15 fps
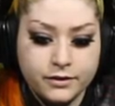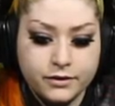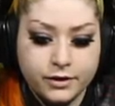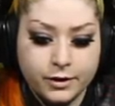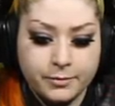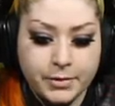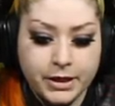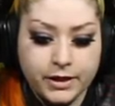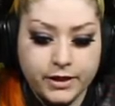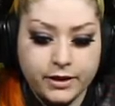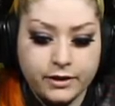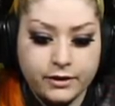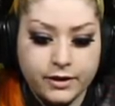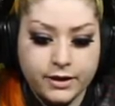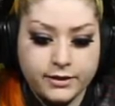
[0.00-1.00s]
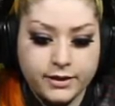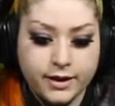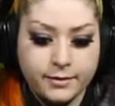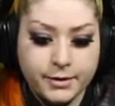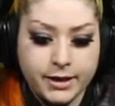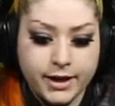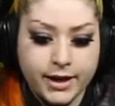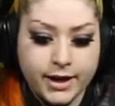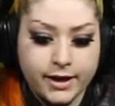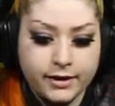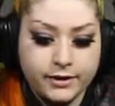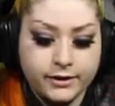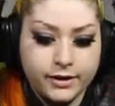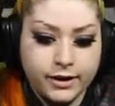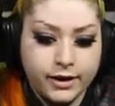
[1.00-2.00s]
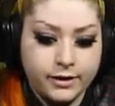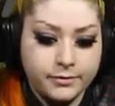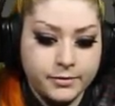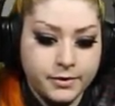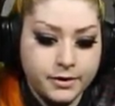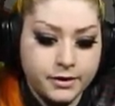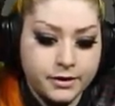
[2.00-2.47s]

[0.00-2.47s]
Just throw a pillow on top of that. Yep.